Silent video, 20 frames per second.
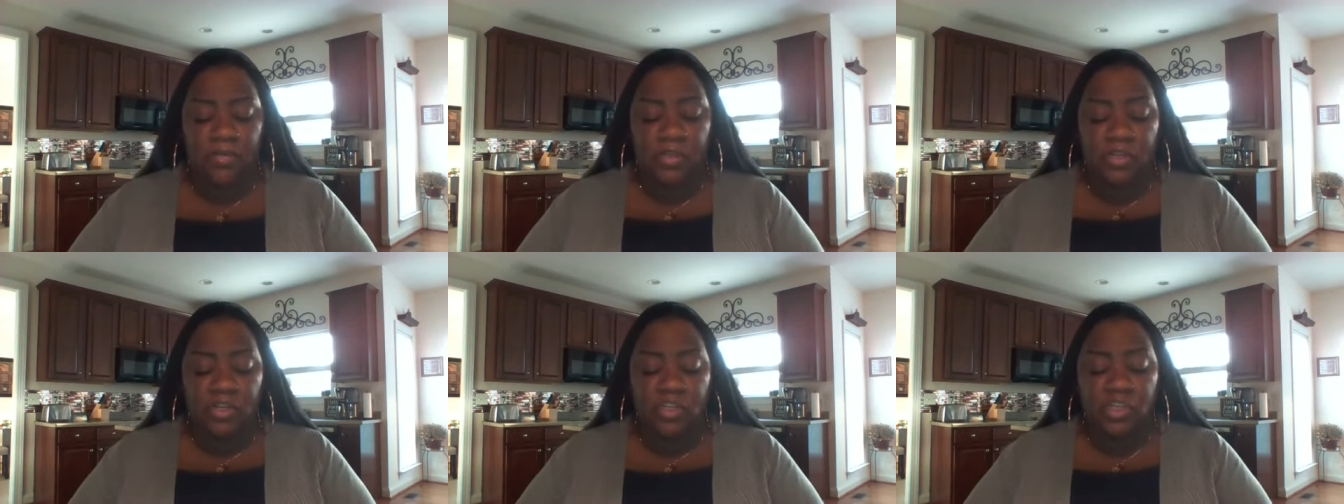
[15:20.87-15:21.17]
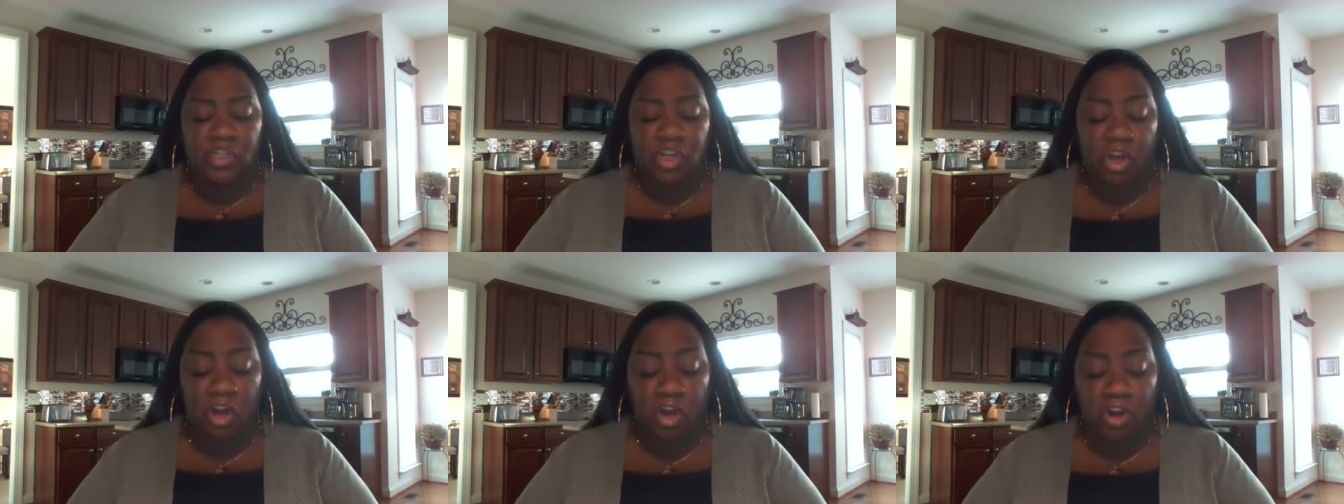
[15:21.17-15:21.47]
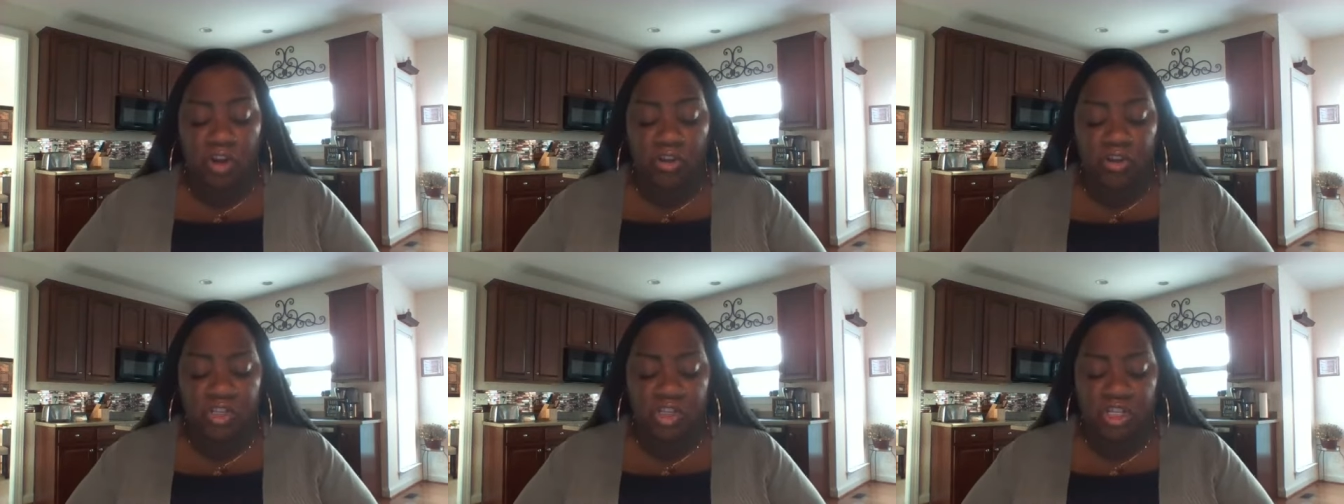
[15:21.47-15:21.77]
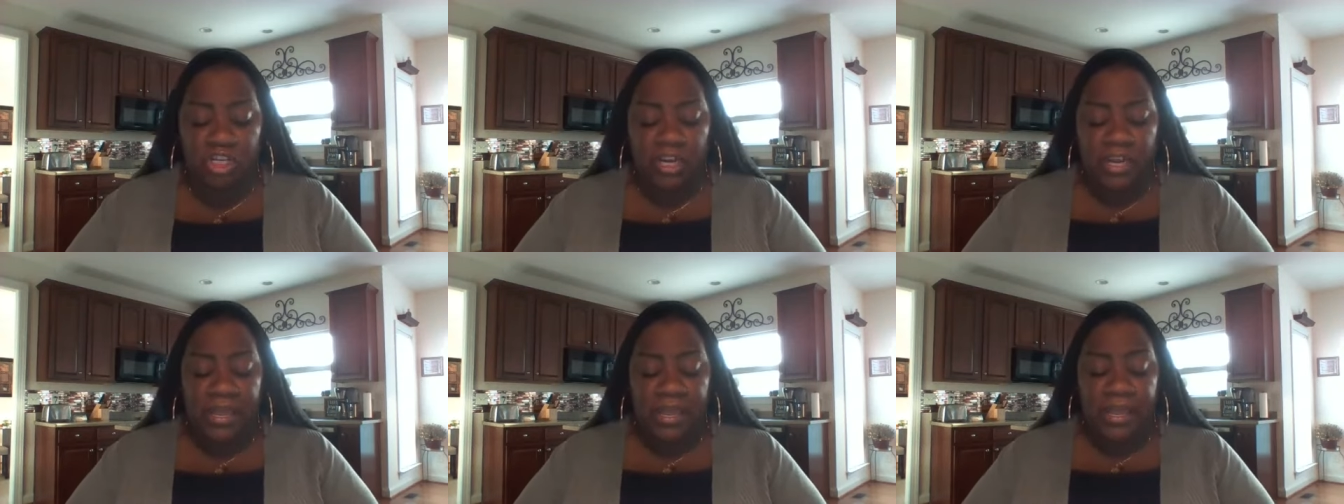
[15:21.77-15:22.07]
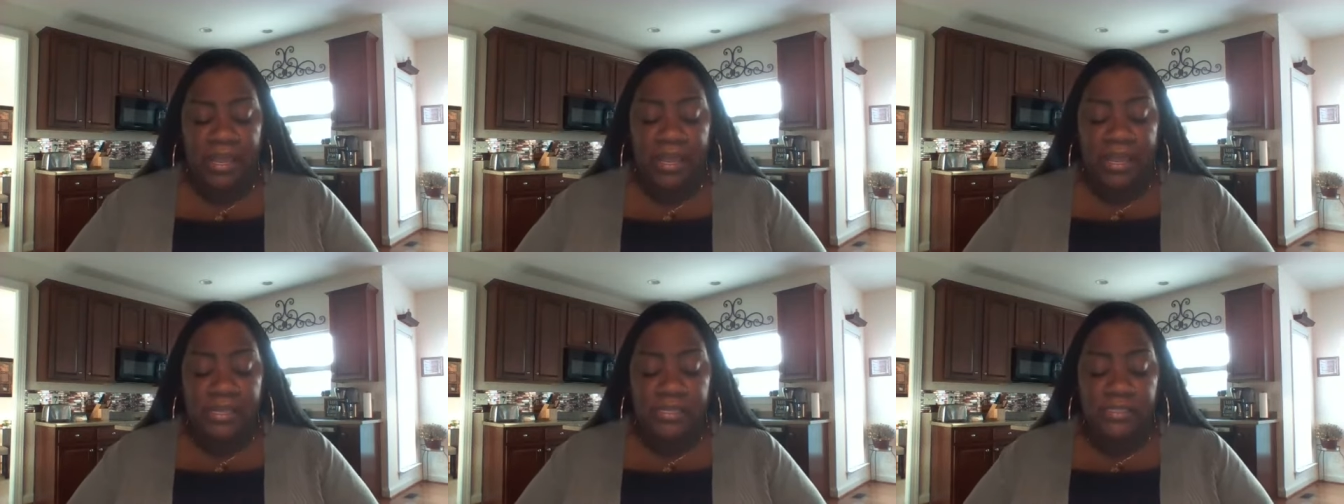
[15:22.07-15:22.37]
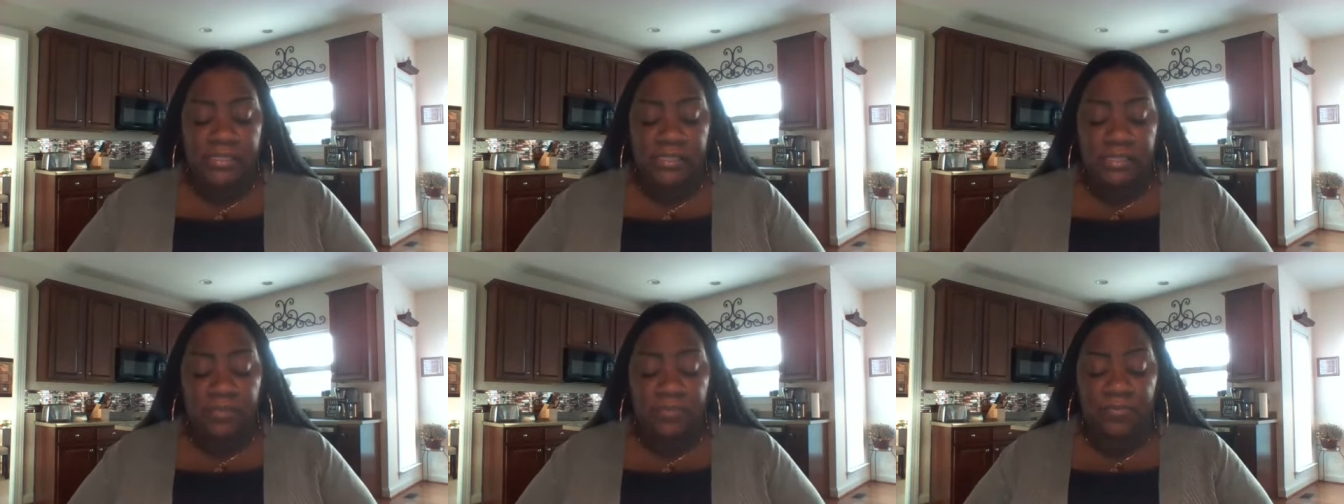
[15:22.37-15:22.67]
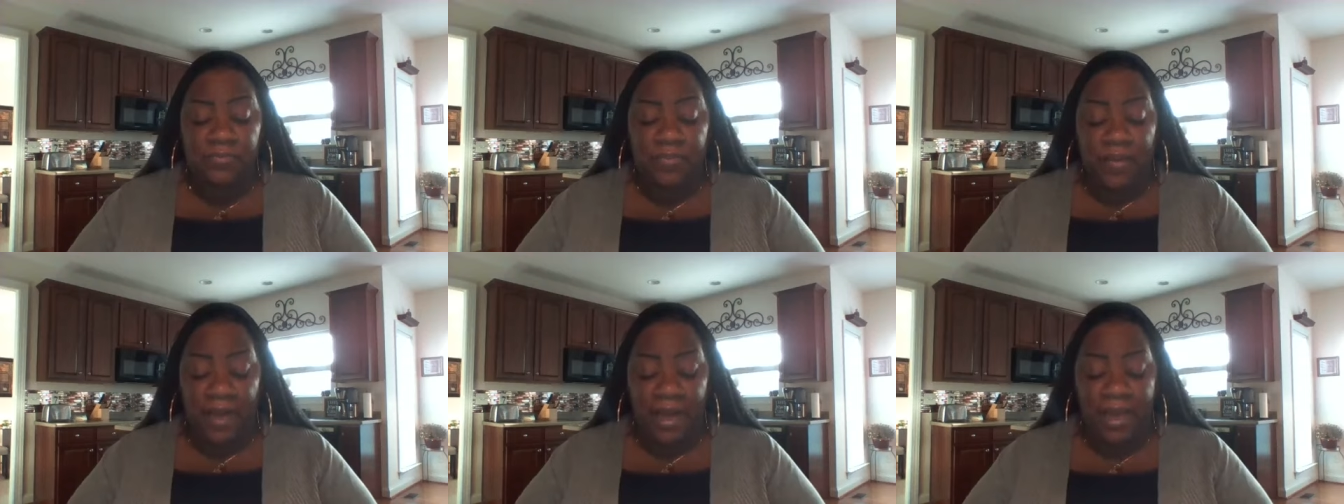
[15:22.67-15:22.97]
the church is
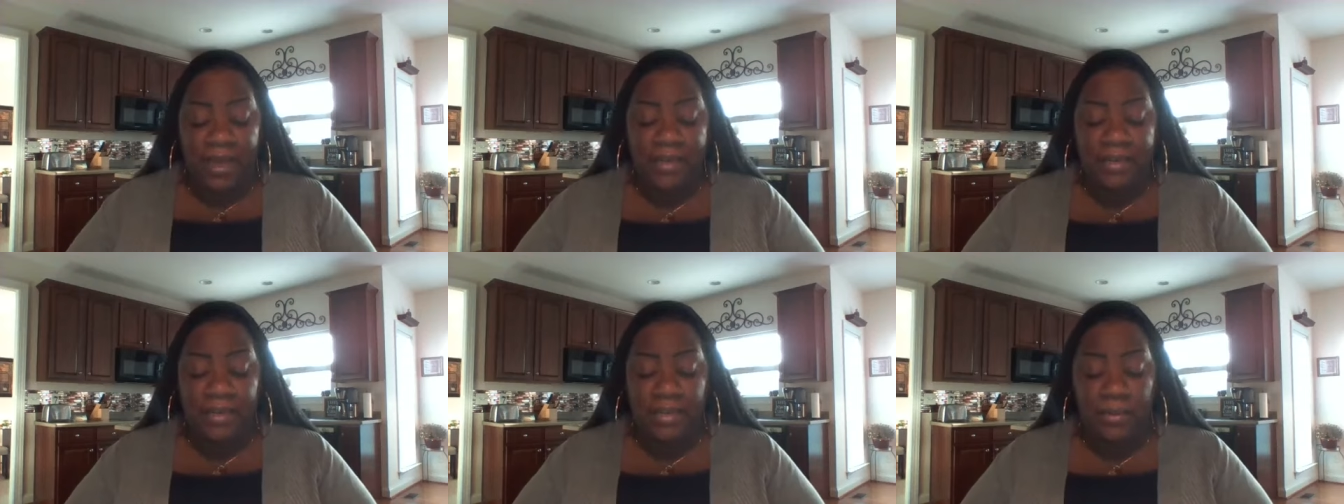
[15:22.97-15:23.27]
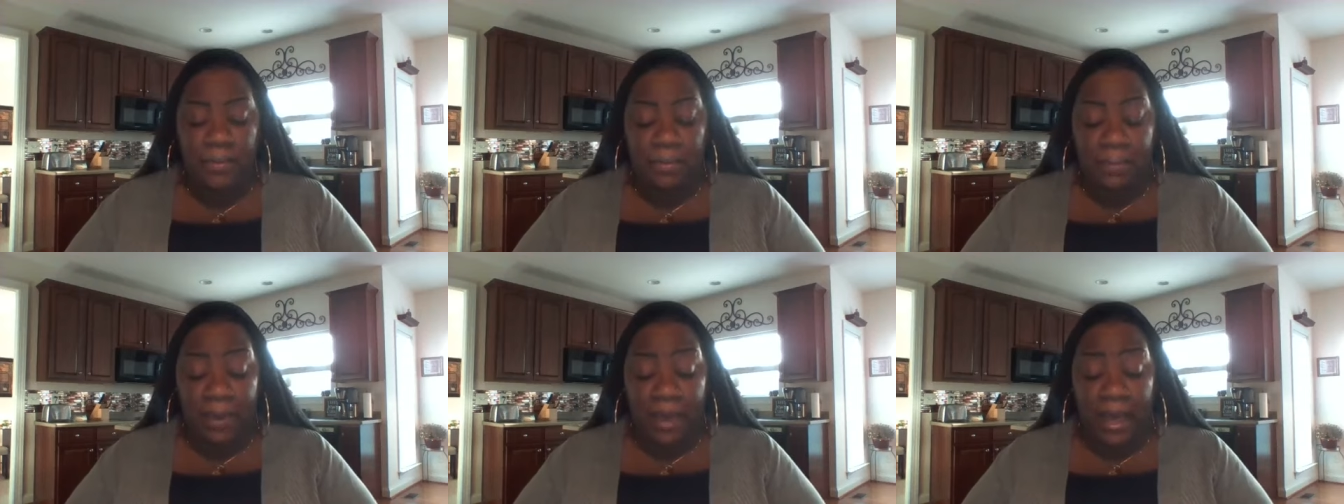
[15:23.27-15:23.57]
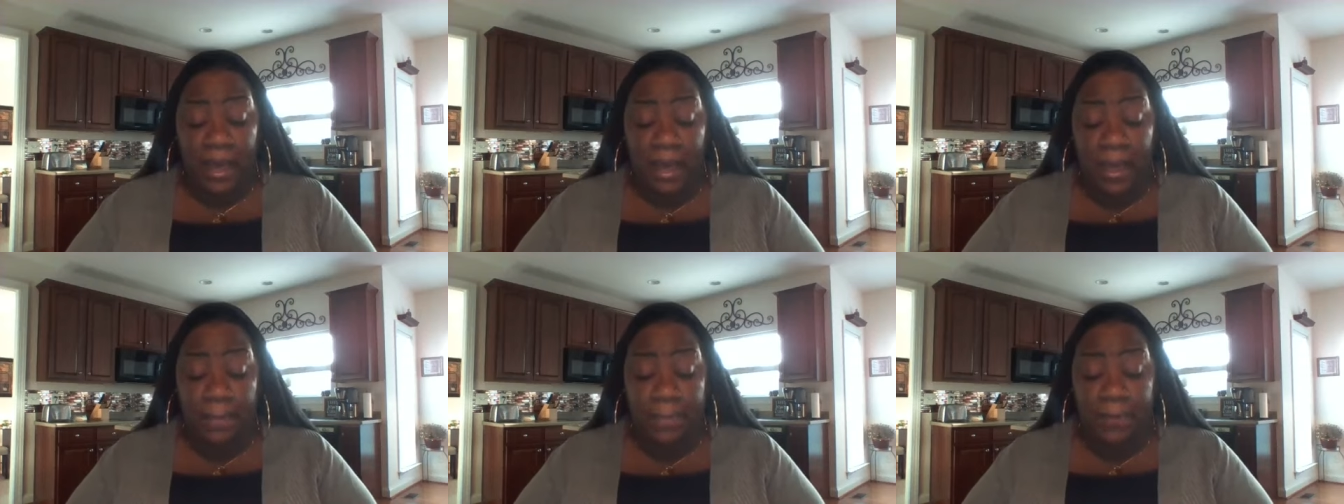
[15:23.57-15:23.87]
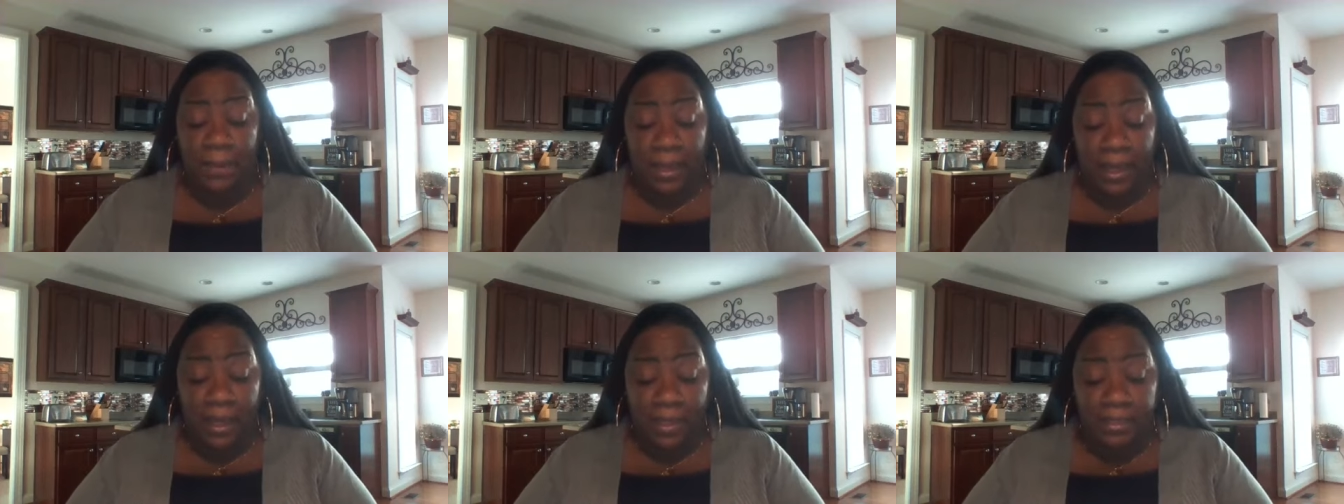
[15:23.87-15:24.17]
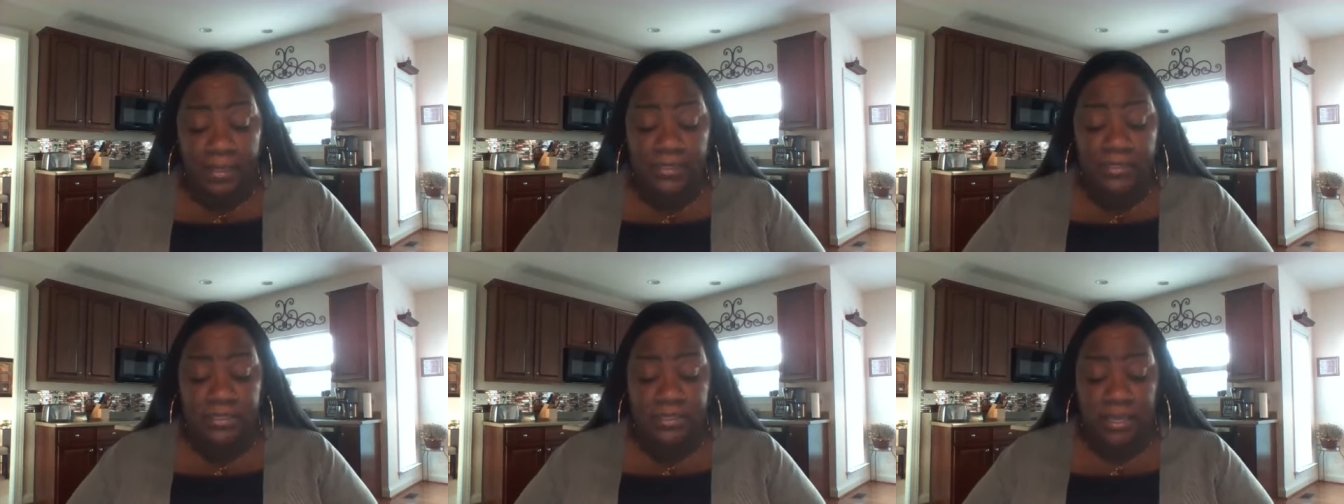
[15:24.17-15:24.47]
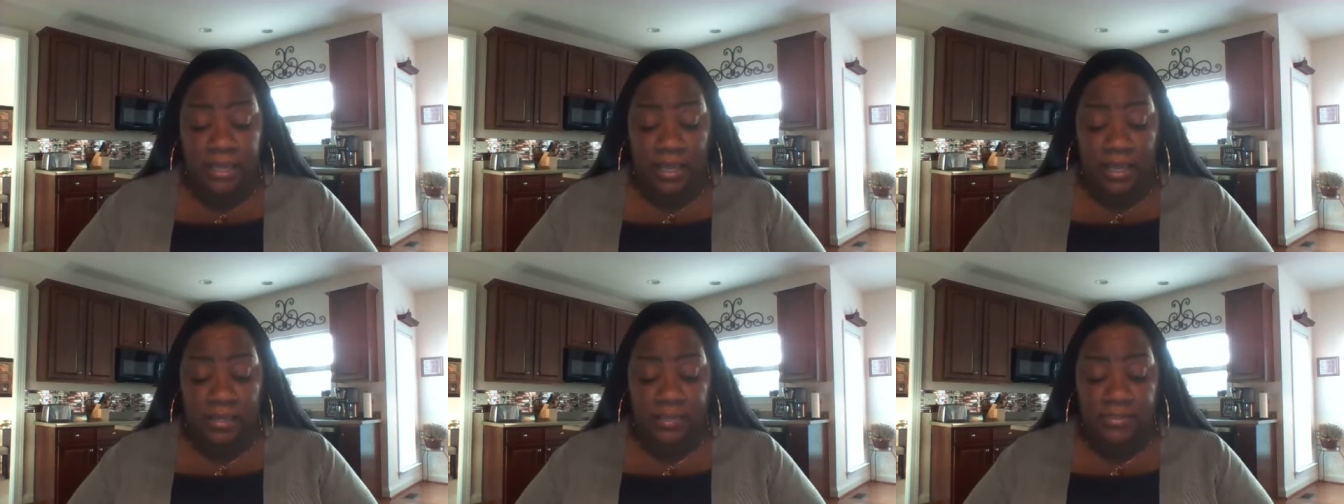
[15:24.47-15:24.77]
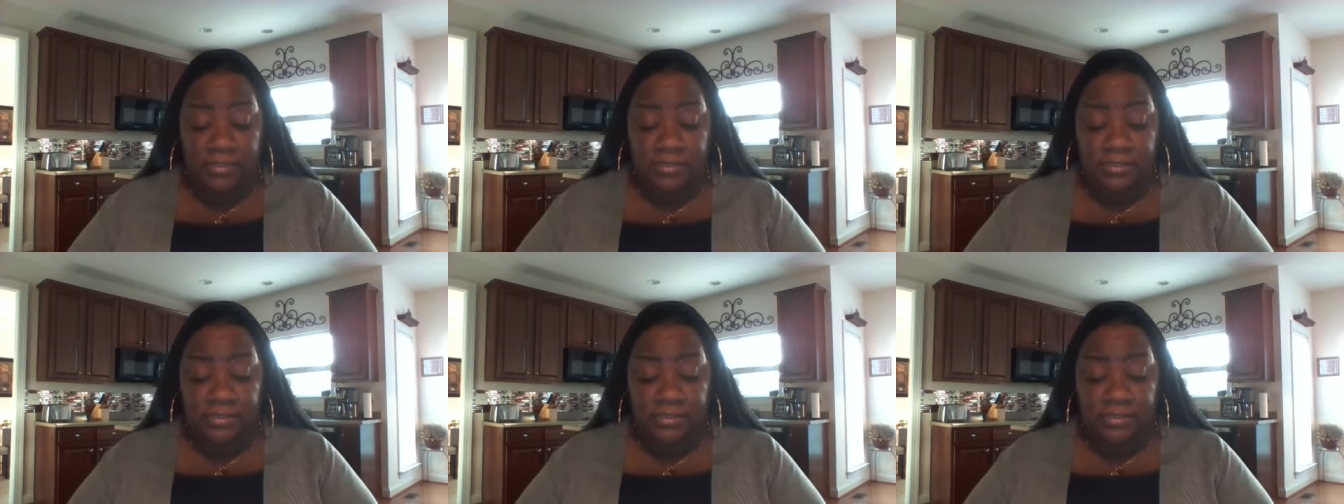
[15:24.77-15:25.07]
divided by politics.